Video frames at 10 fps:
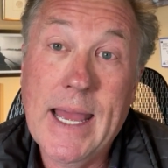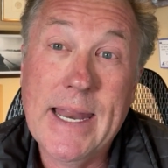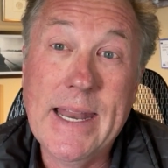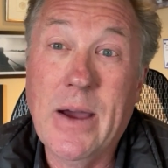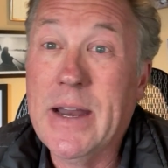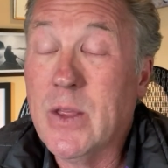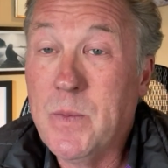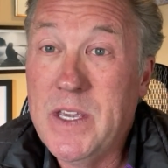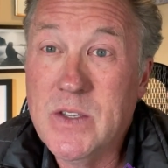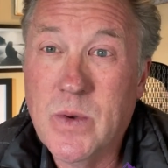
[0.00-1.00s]
Now, another
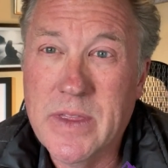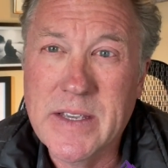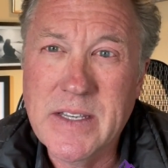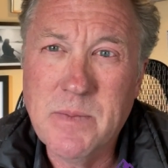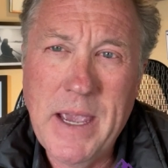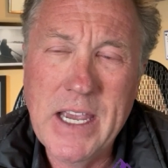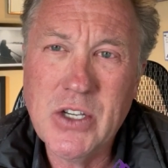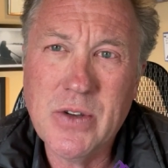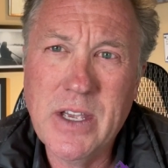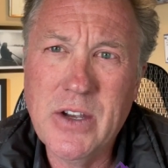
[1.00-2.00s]
piece with this is making
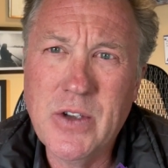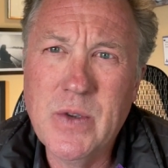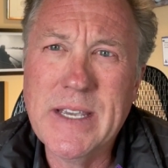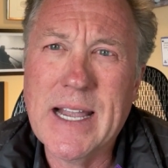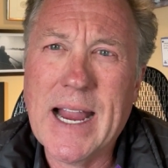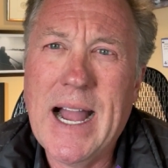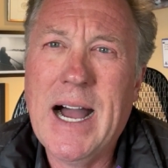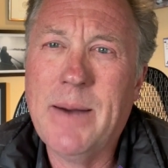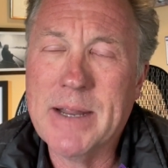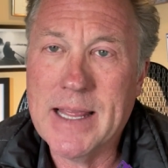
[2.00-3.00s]
sure that you're using a
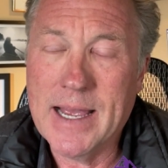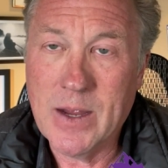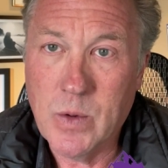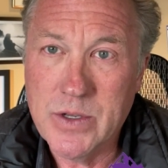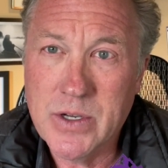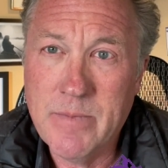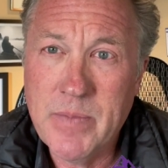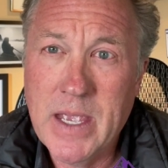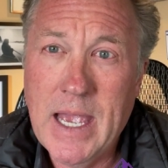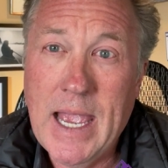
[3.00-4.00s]
common language.
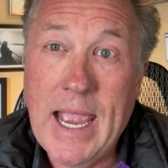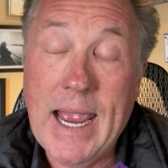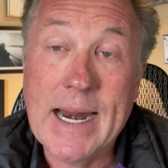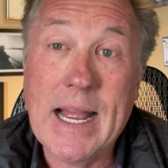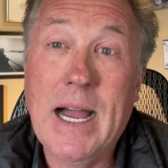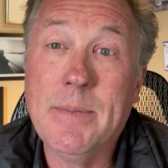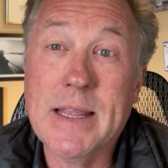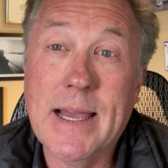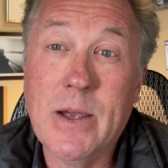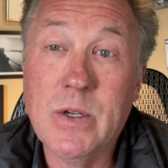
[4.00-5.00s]
And common
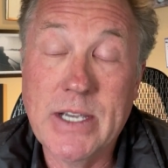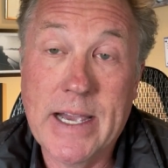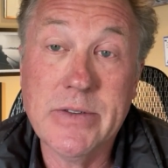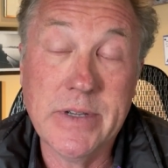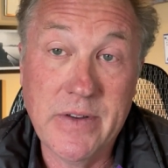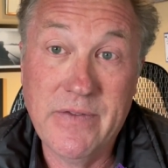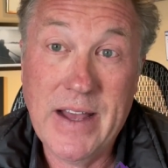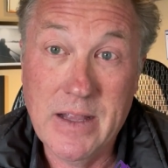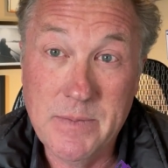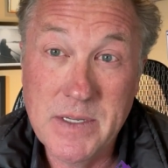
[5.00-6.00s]
language actually
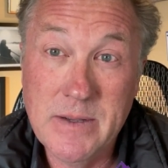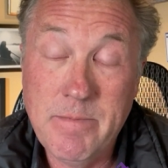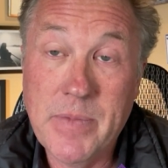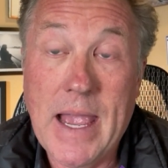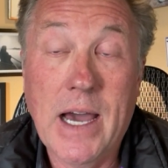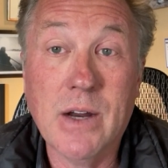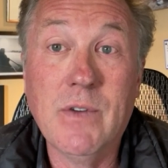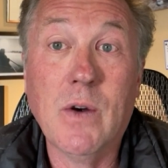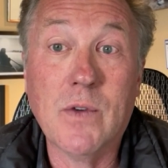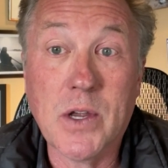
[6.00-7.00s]
develops out of
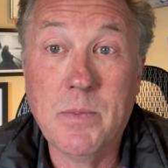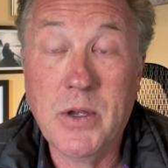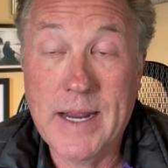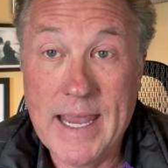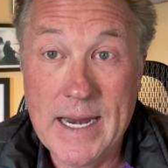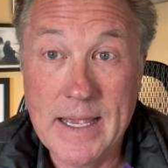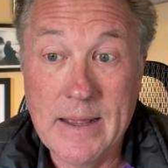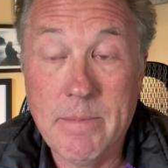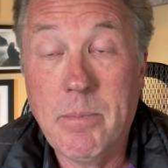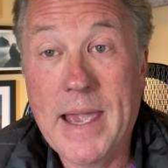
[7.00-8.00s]
over-communicating
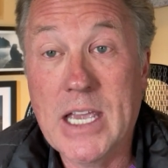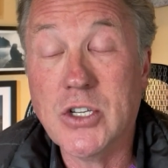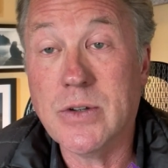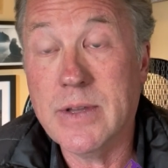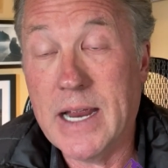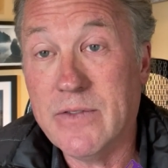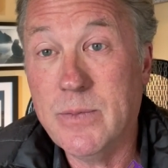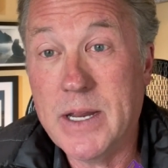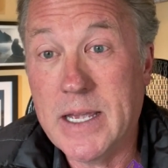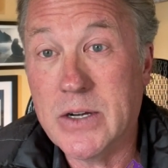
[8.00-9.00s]
it, making sure that
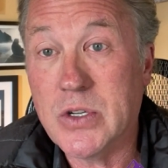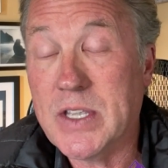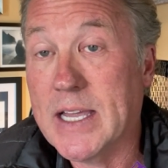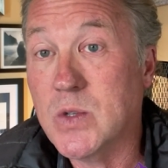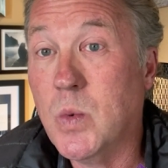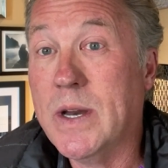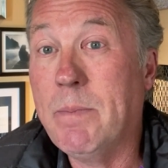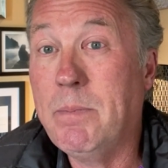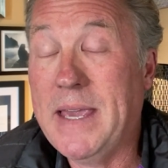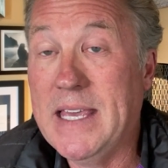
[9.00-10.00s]
everybody understands what it
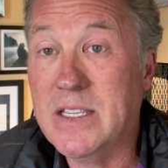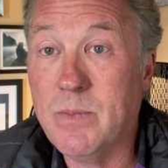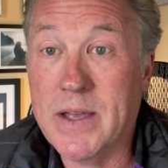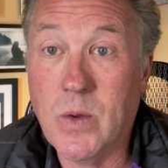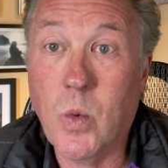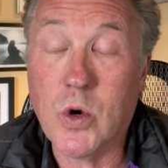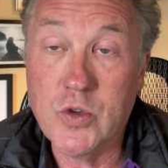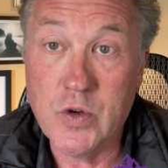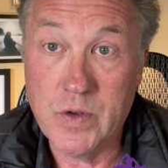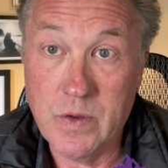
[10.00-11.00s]
means by the words
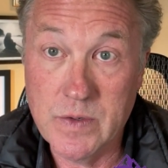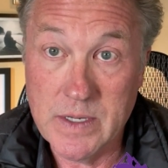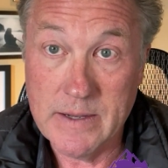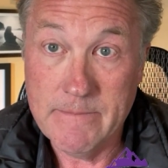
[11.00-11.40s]
you're using.